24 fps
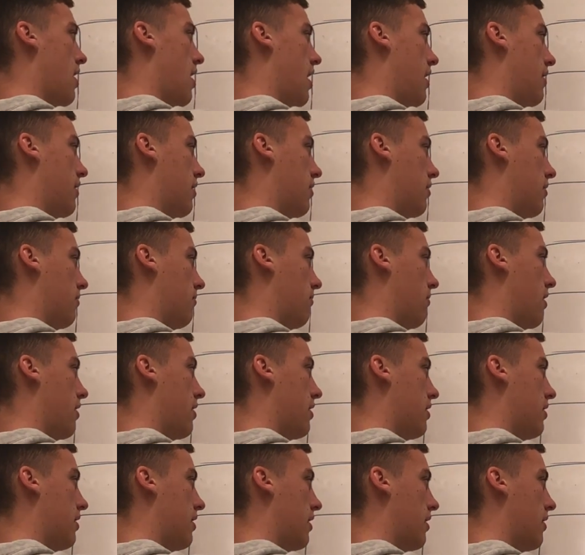and they'll run
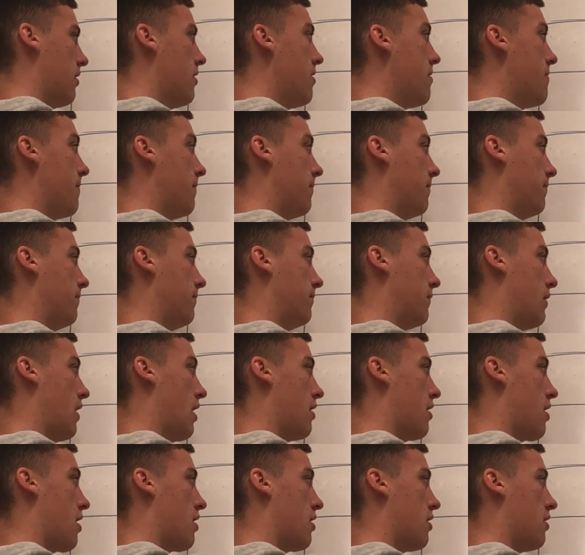in here,
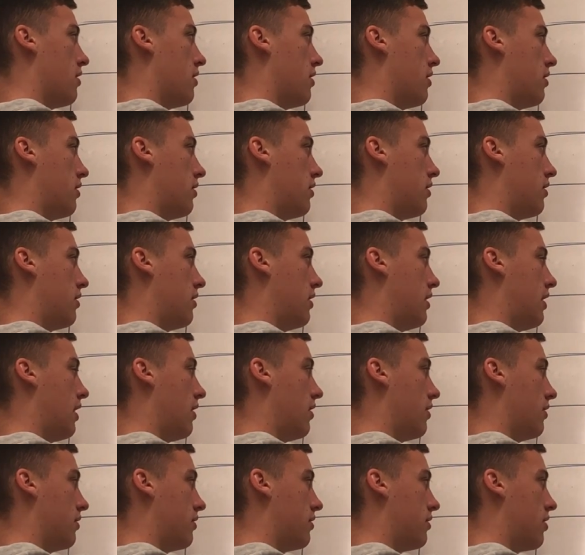and then
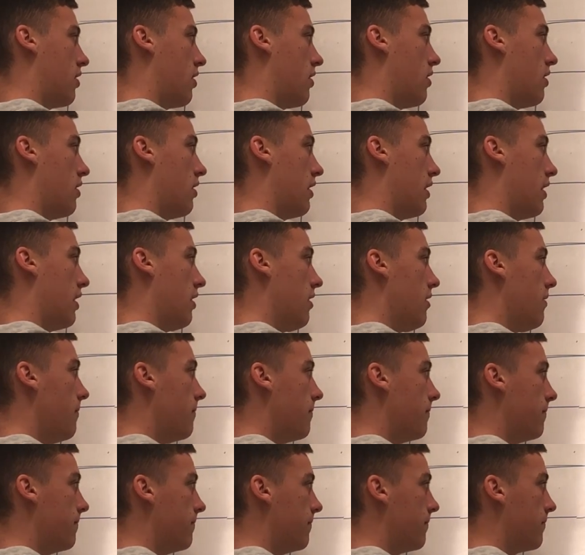they'll turn
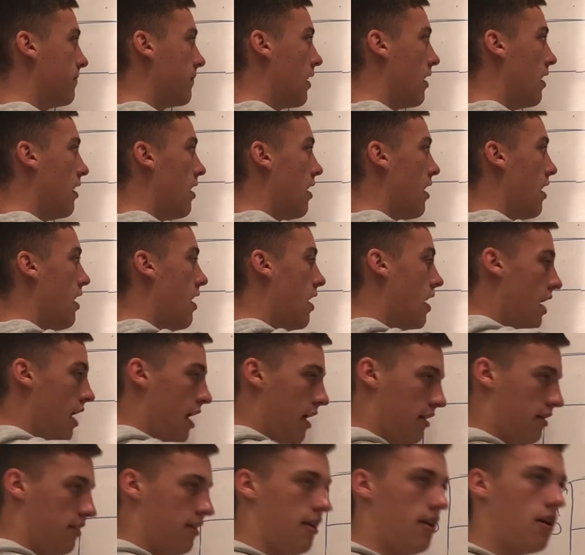here,
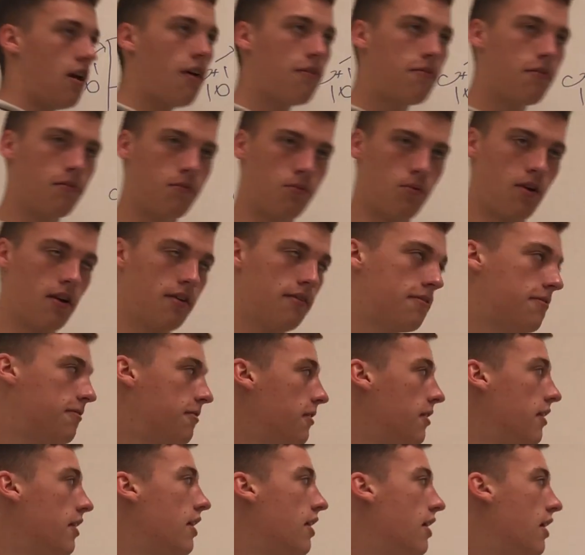and they'll hit off of 1
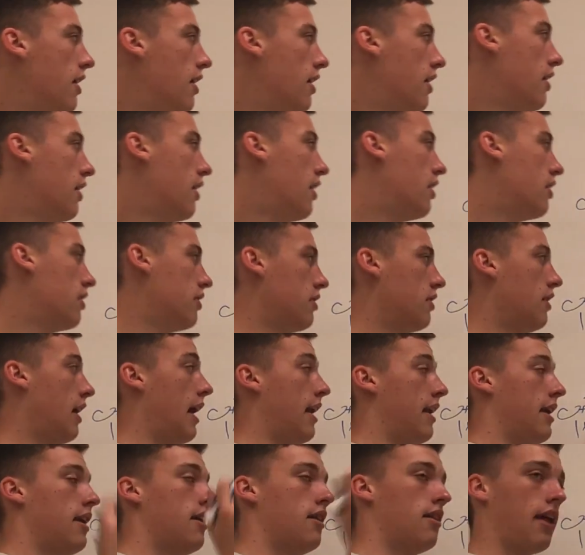foot
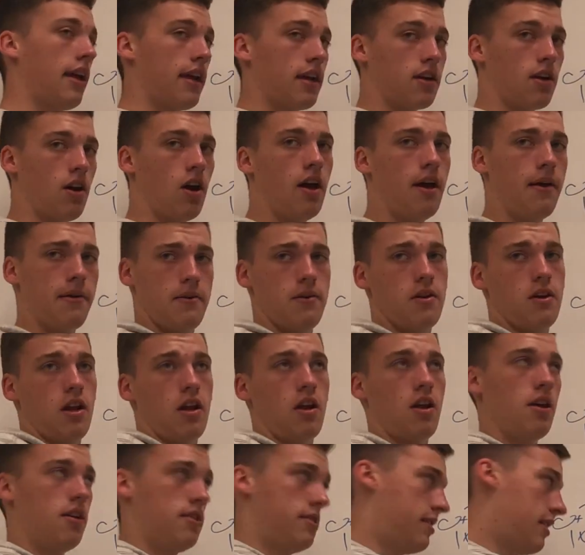and hit
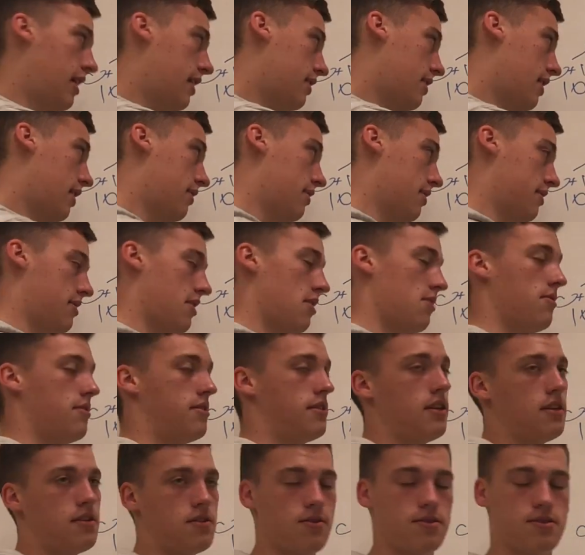a set that the setter would
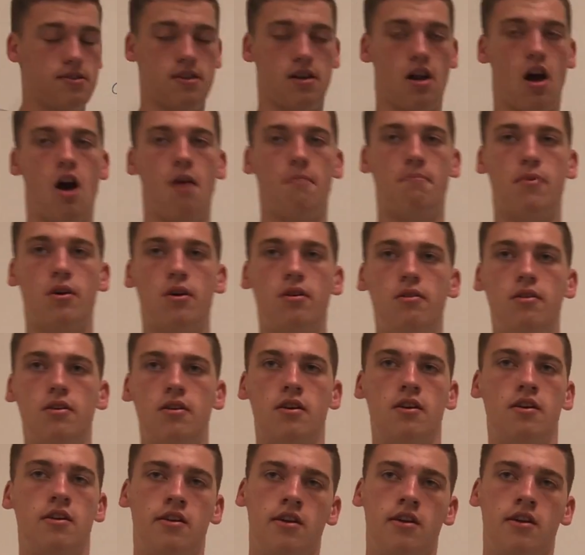set towards an oppo.